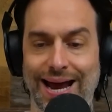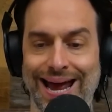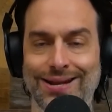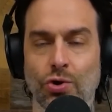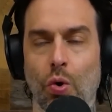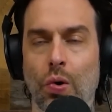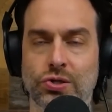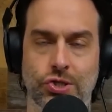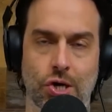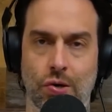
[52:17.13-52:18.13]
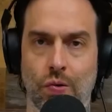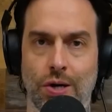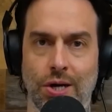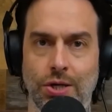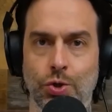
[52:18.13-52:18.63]
and also
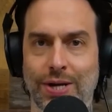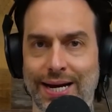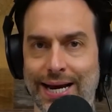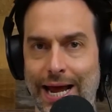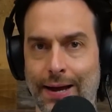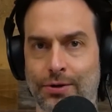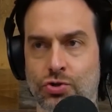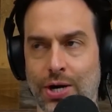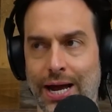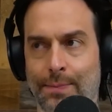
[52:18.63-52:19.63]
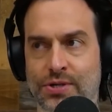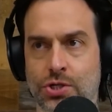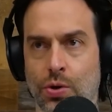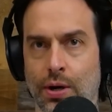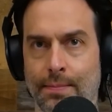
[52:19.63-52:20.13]
you get an extra
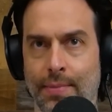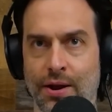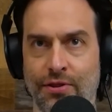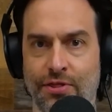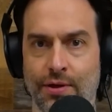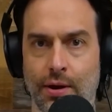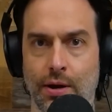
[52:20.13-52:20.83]
episode a month,